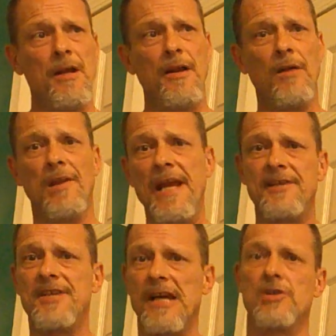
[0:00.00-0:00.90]
Now,
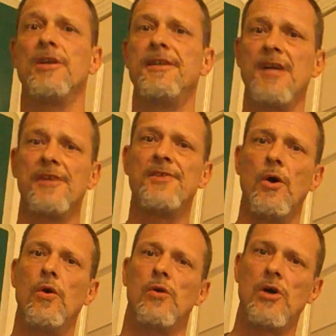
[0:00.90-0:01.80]
Lace actually does a
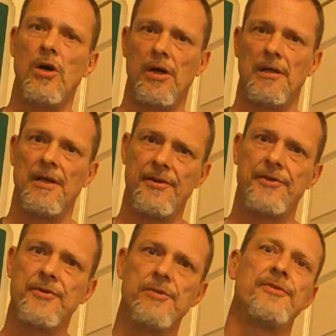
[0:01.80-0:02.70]
whole car on the
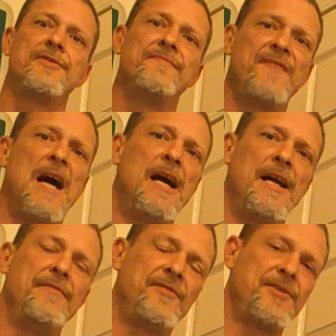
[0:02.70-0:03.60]
2s and
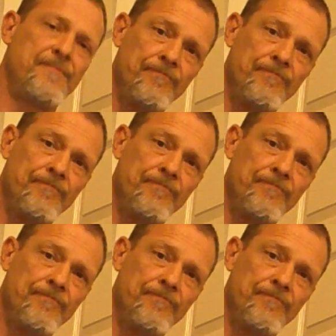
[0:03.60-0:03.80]
5s.